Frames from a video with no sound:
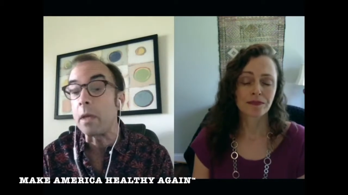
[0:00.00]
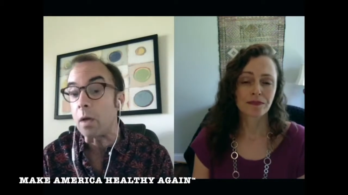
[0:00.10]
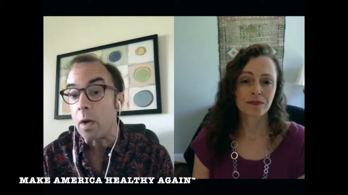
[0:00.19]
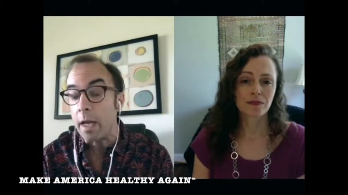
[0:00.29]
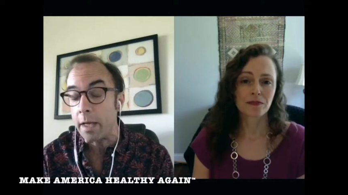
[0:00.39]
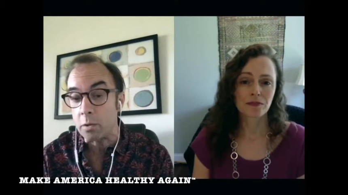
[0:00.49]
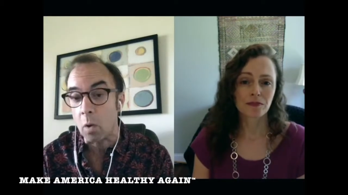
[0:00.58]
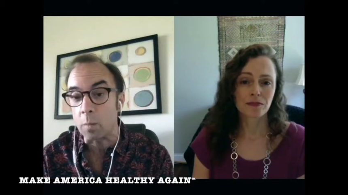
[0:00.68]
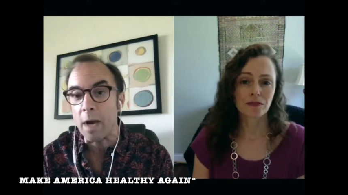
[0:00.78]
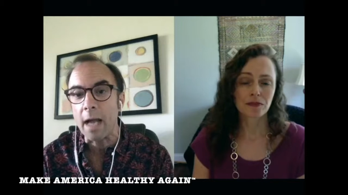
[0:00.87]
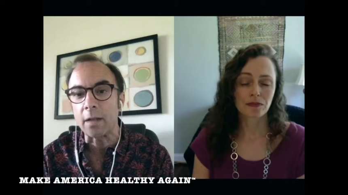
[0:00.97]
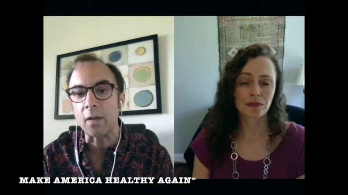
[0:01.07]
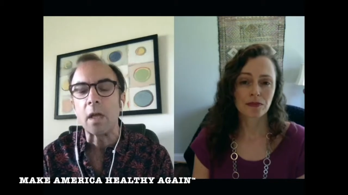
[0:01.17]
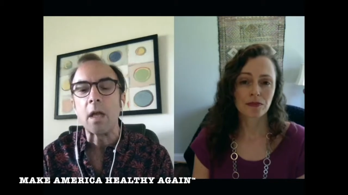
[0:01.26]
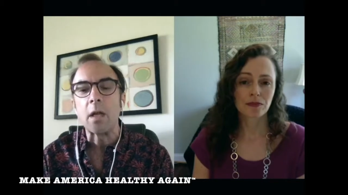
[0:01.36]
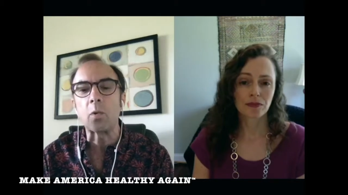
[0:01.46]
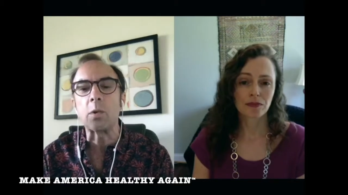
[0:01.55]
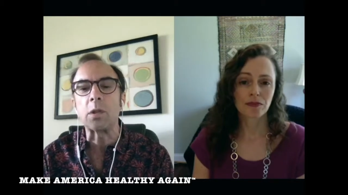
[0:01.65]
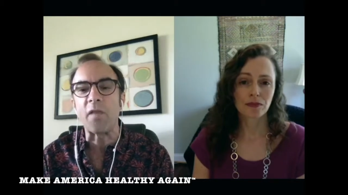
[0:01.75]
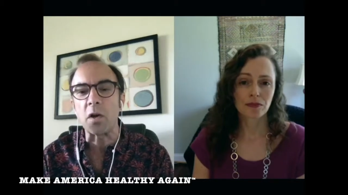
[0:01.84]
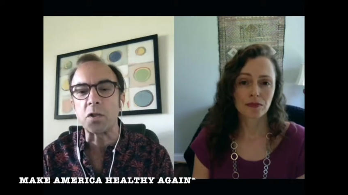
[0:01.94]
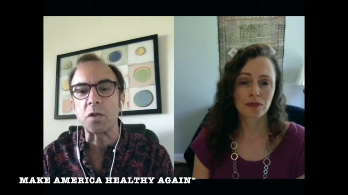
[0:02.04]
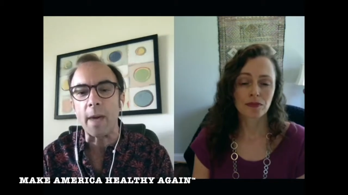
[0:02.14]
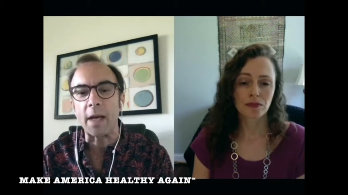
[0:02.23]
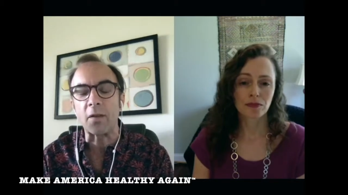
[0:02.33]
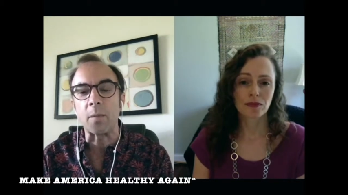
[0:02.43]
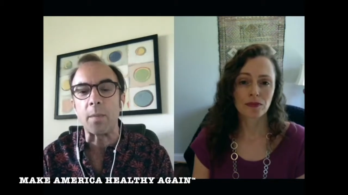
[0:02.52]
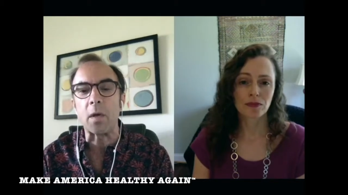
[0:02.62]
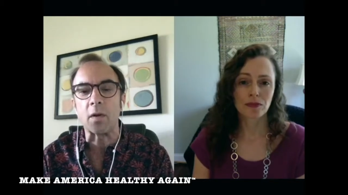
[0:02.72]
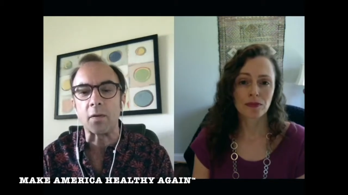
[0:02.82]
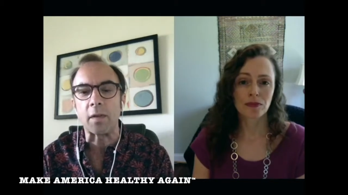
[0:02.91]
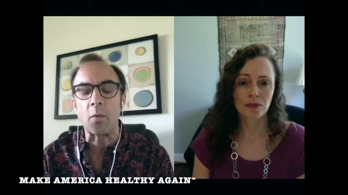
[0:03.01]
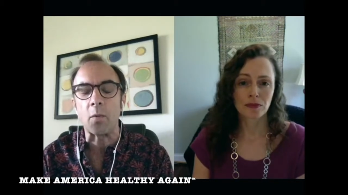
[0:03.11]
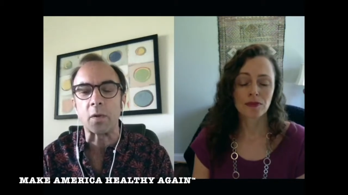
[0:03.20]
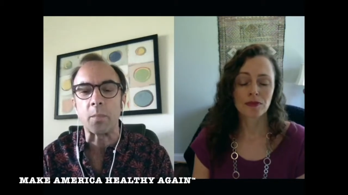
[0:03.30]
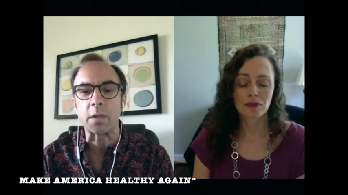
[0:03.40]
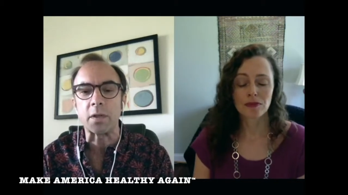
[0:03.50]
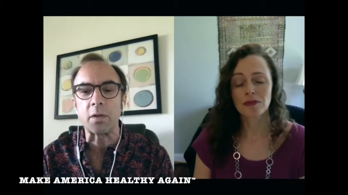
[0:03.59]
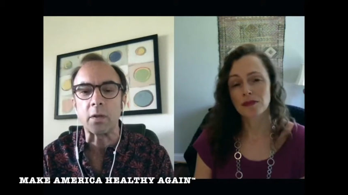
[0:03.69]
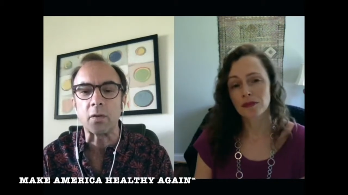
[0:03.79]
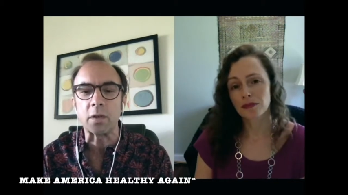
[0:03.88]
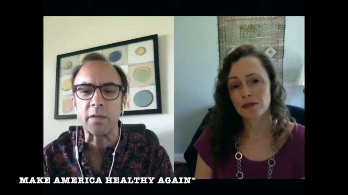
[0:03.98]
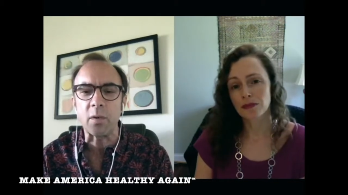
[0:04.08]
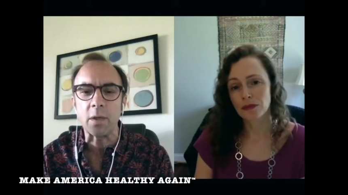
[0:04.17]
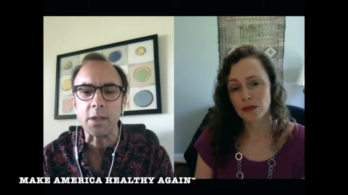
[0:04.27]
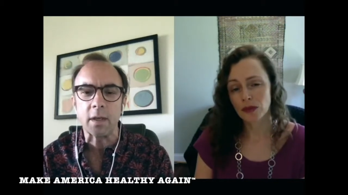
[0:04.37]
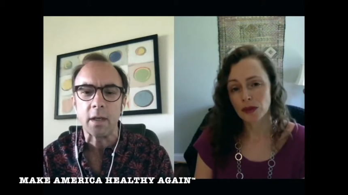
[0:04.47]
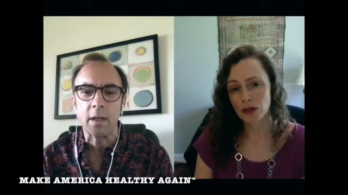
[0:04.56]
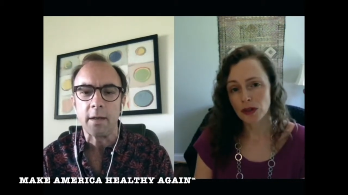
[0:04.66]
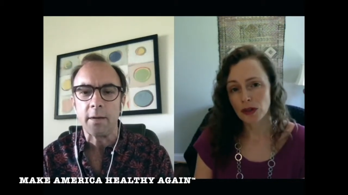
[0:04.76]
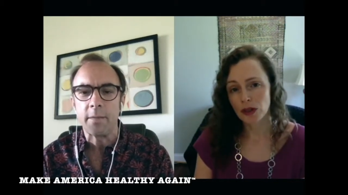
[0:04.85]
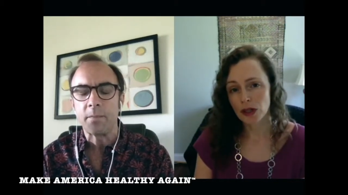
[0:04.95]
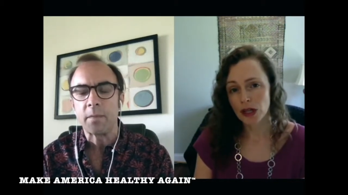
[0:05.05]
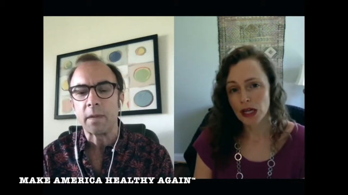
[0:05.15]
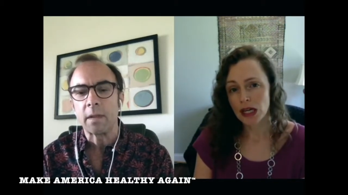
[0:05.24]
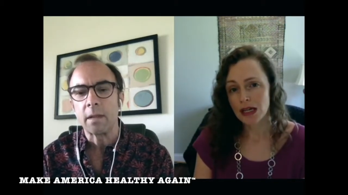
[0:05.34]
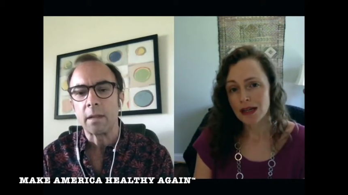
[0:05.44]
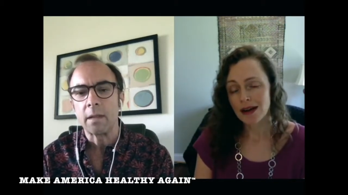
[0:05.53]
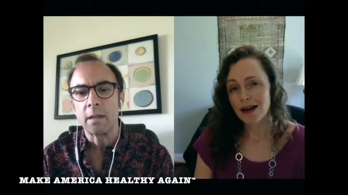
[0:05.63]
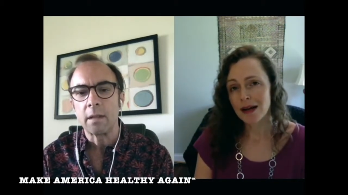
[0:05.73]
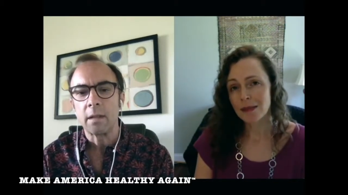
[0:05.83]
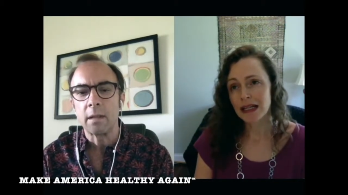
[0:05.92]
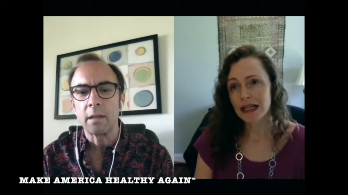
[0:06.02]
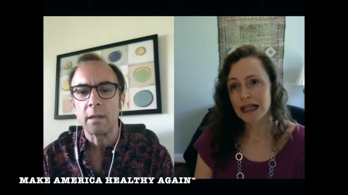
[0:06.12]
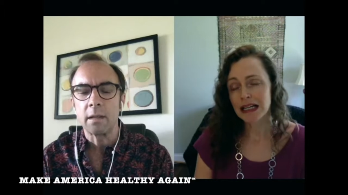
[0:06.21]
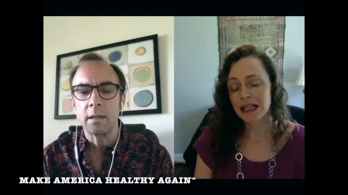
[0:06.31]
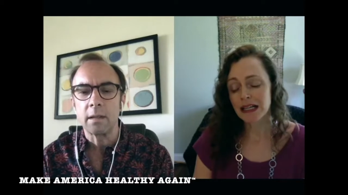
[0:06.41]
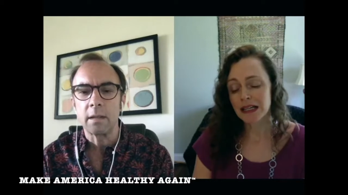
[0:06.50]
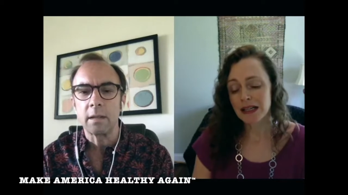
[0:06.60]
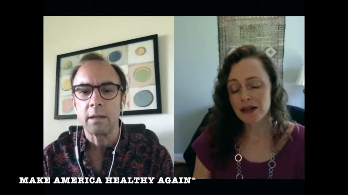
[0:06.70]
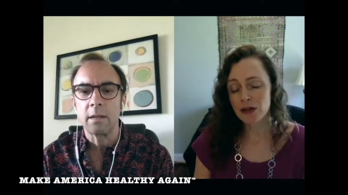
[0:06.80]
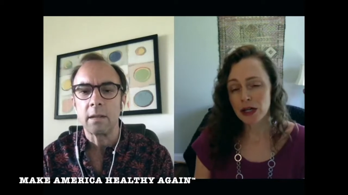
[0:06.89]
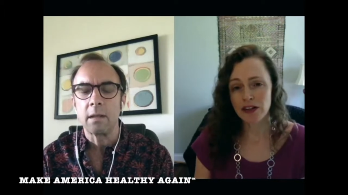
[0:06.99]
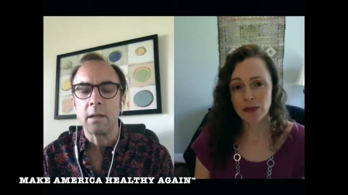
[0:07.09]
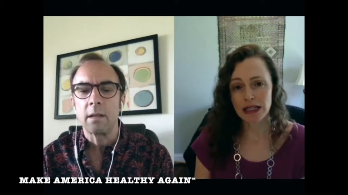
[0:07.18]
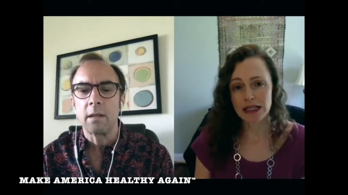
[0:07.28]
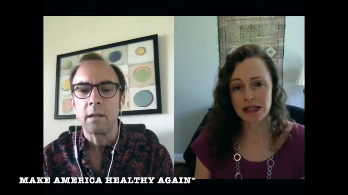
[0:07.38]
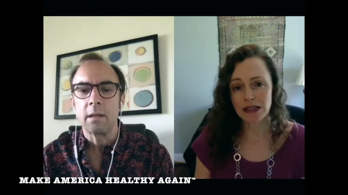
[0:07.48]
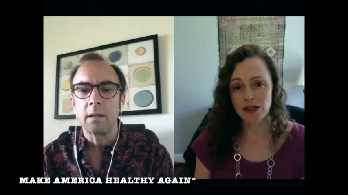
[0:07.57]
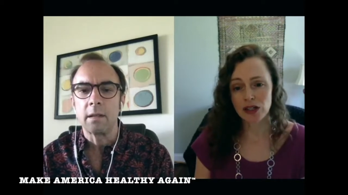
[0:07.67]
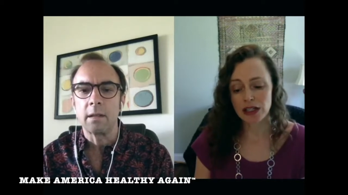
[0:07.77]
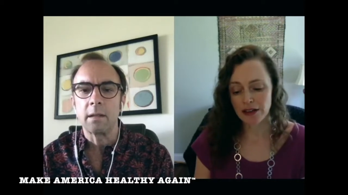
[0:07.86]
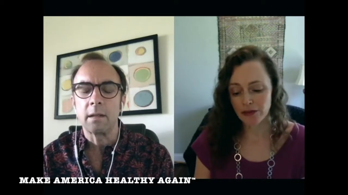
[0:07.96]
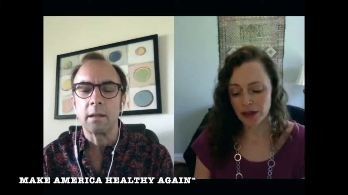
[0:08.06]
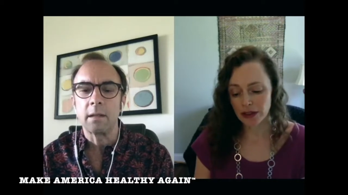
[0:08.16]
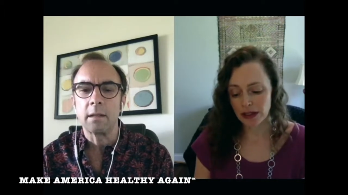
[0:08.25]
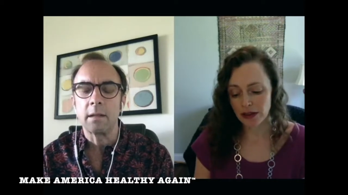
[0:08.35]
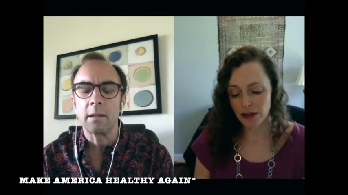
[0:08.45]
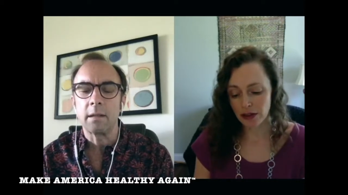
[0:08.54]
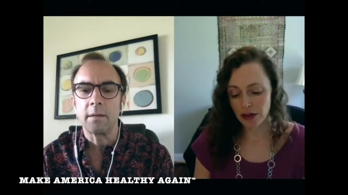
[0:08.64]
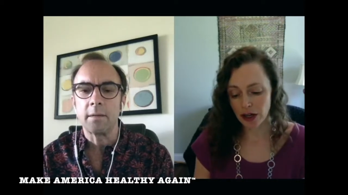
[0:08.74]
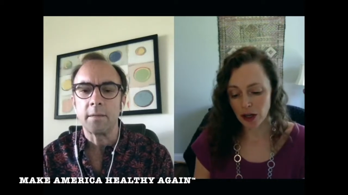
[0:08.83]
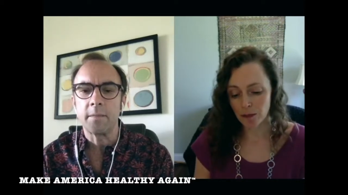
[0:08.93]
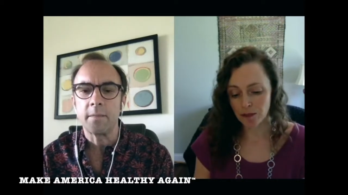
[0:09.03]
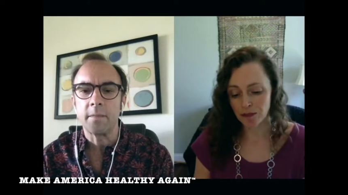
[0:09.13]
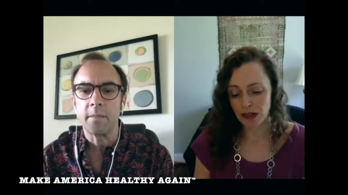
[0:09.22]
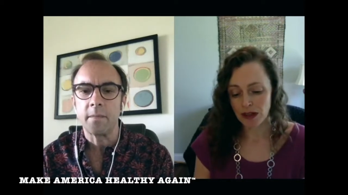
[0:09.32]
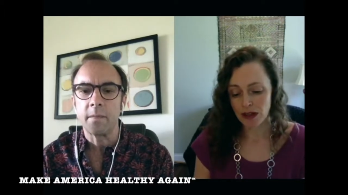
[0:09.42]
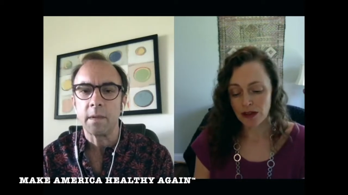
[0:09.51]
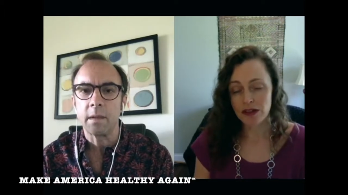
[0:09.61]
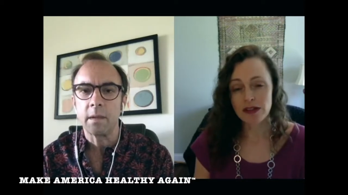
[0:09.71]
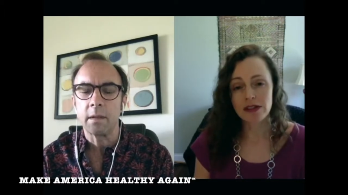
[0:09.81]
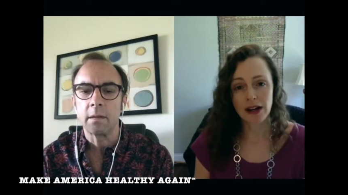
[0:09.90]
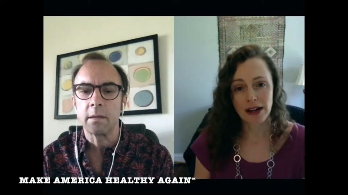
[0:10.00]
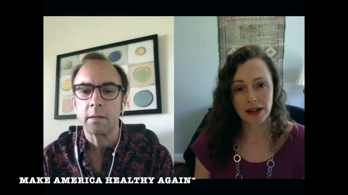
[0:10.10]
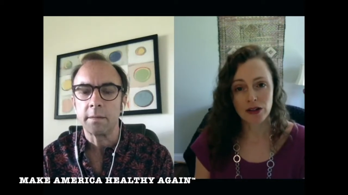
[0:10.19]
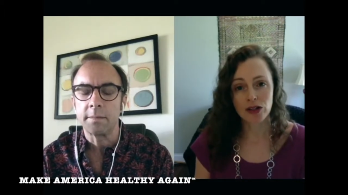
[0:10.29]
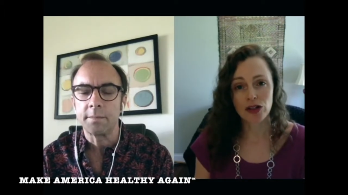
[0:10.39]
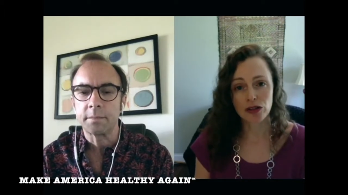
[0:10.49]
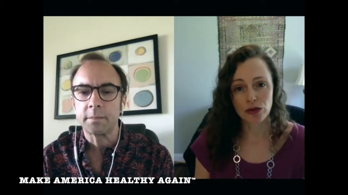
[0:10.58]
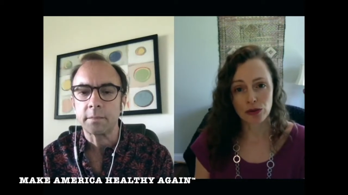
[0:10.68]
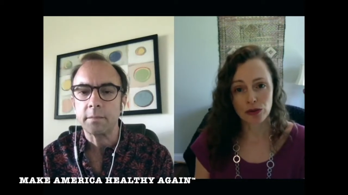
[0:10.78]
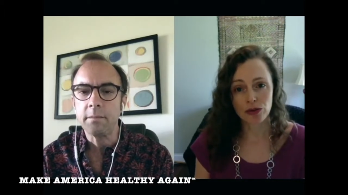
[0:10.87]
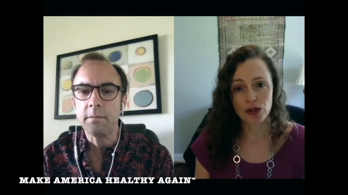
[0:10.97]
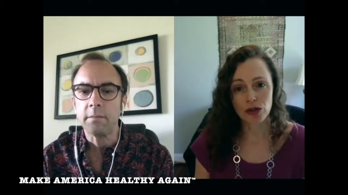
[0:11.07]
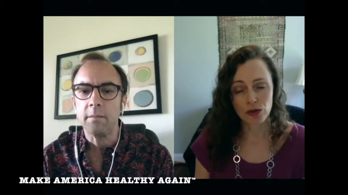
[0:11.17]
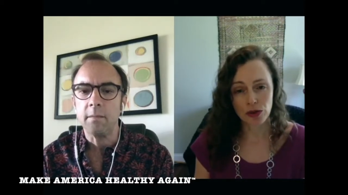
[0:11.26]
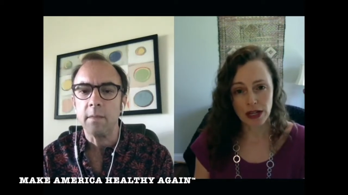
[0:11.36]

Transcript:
Speaker 1: you know in your own practice towards functional medicine because that was a personal concern of yours.
Speaker 2: Yeah, I mean, in integrative medicine, there's definitely the um, the desire to to